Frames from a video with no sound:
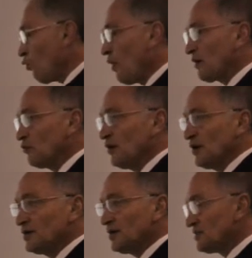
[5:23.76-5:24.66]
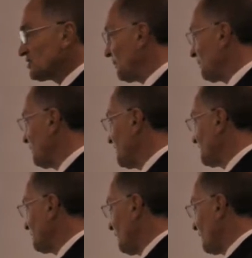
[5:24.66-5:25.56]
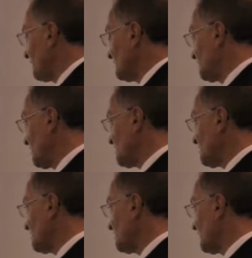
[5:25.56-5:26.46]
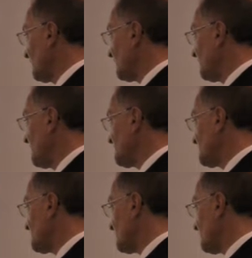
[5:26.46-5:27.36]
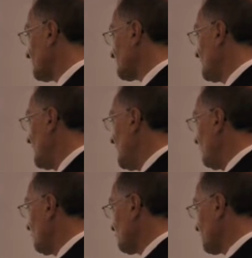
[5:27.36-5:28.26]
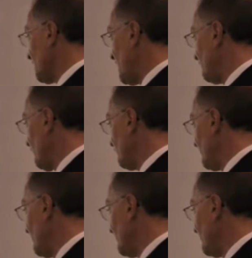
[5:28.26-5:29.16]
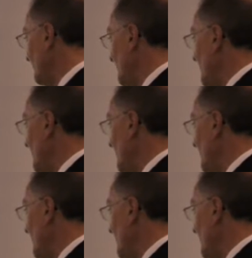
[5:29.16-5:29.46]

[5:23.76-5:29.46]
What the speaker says: one word supplemented by gestures to get the message across. We also have over here,